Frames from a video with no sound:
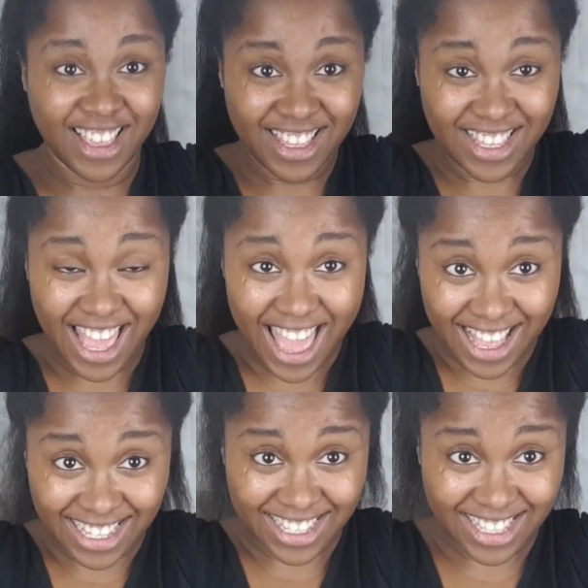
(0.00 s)

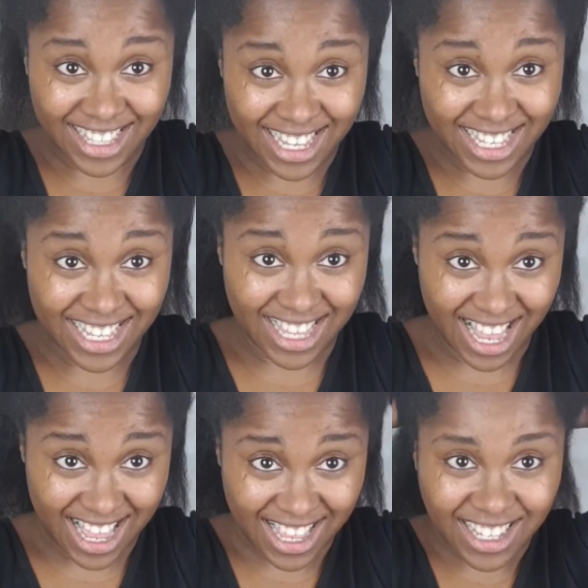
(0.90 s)
Yes, this is
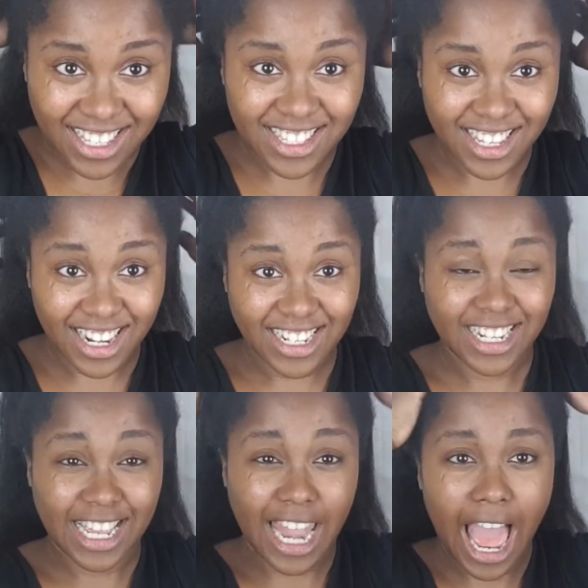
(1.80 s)
nice. And I
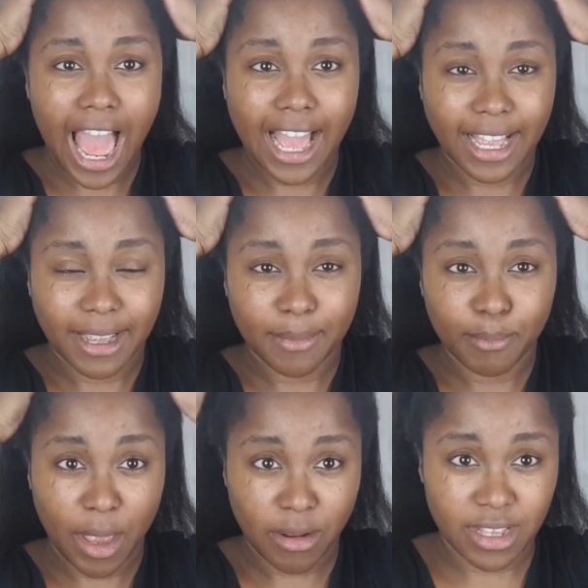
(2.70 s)
did it in a high
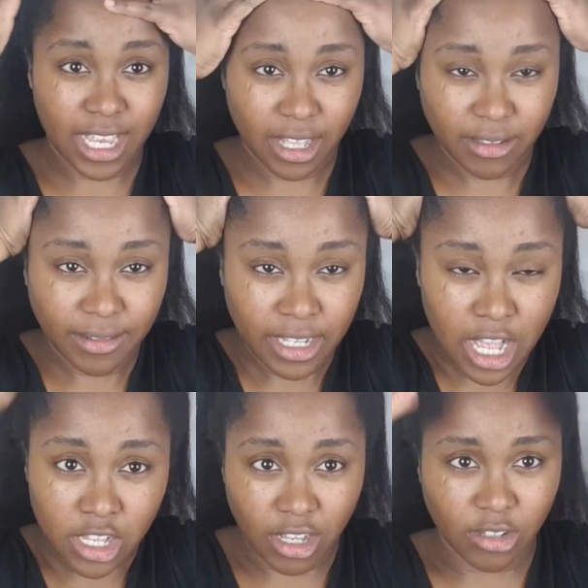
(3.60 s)
ponytail.
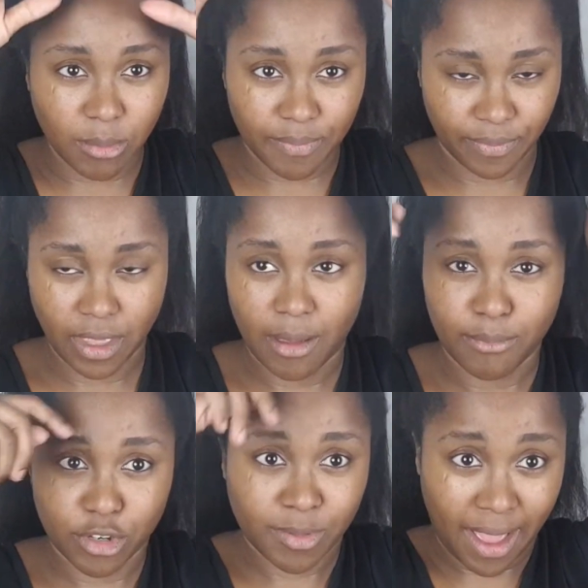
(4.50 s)
So I
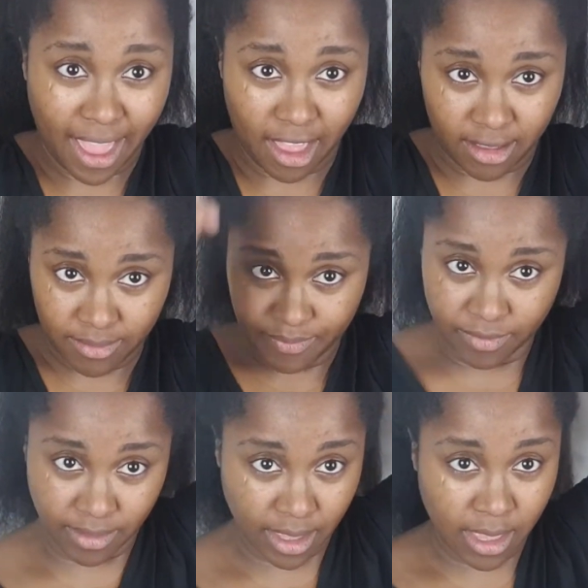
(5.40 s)
brushed my hair
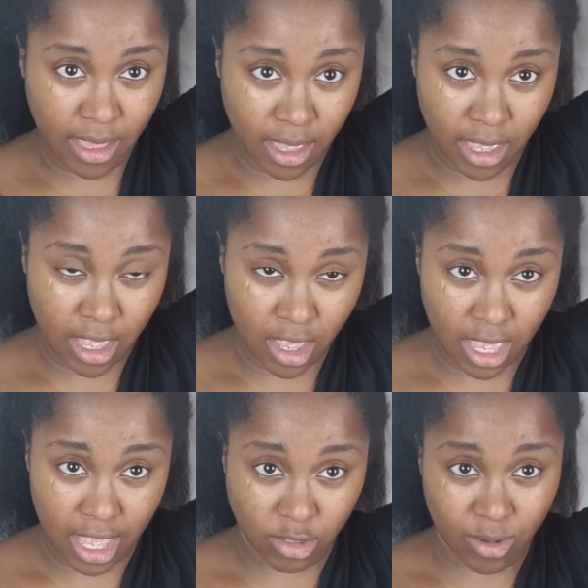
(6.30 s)

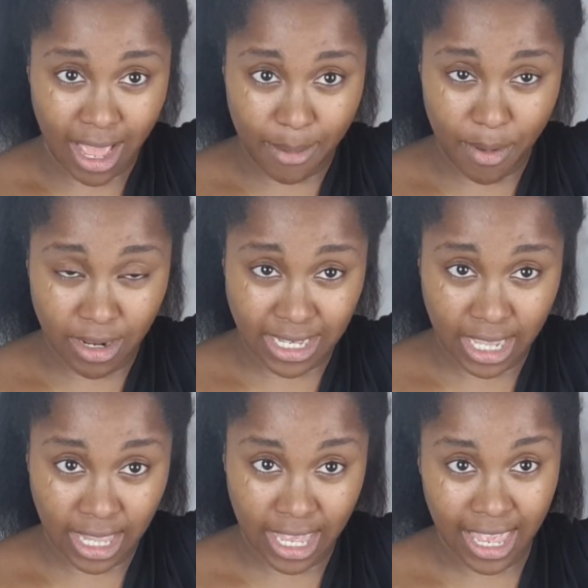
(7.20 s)
into a high
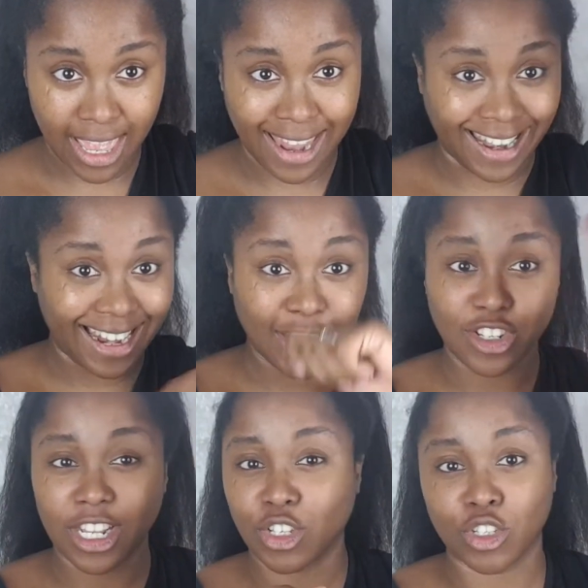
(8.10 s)
ponytail here, and it
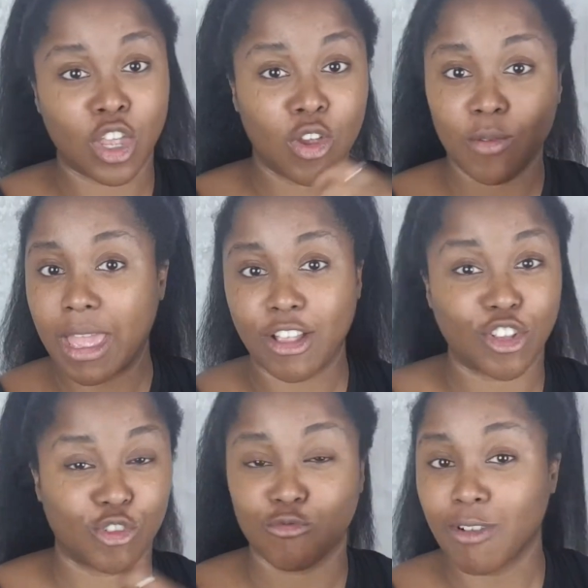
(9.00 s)
literally just, it
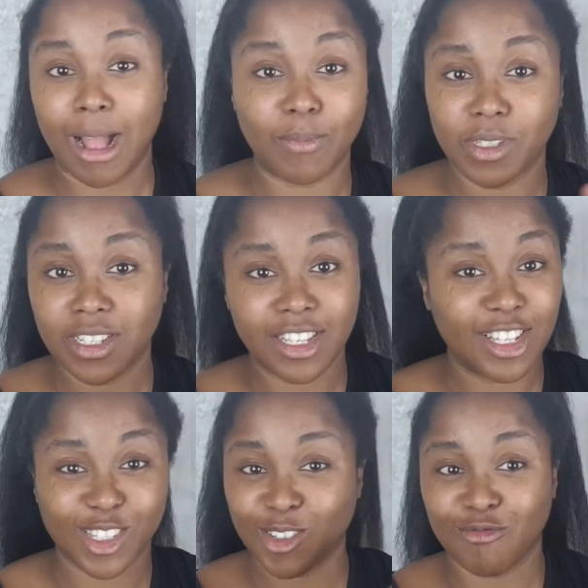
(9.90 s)
just wraps.
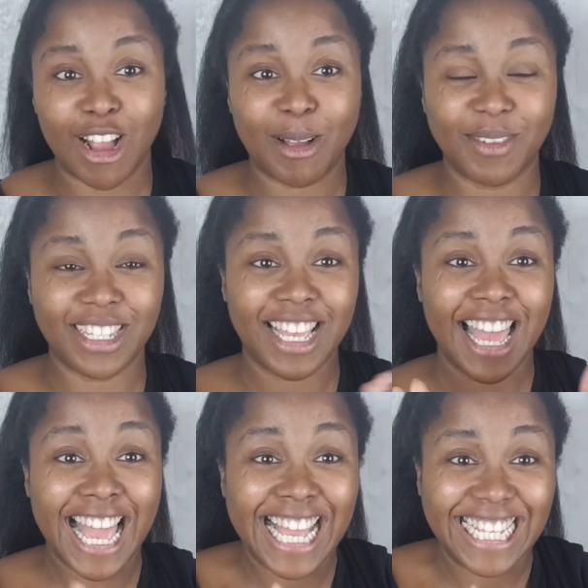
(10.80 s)
Just wraps.
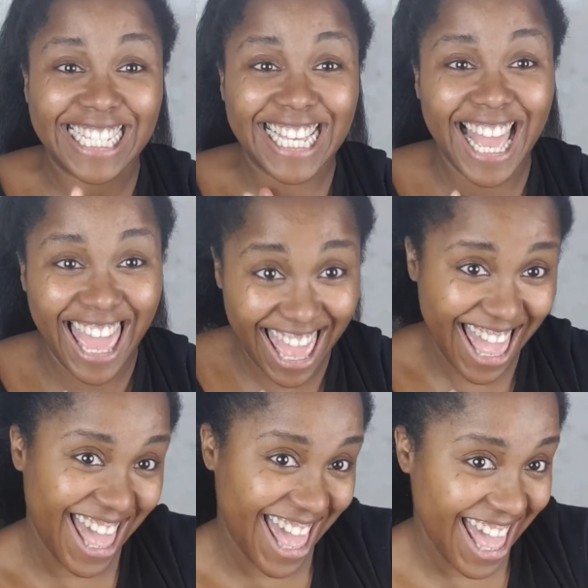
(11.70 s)

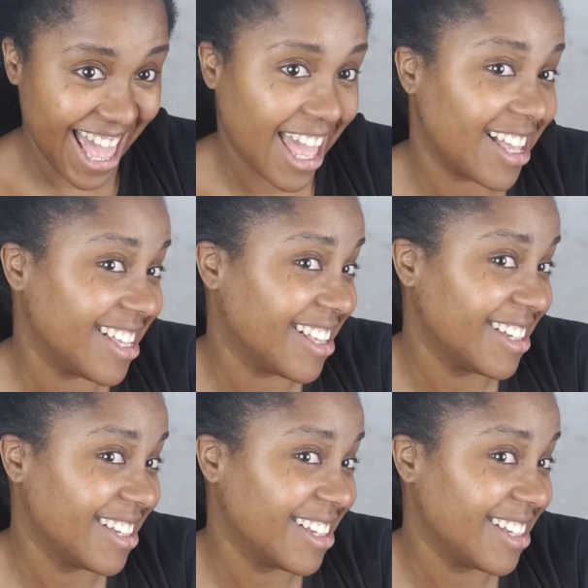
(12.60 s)
Yay!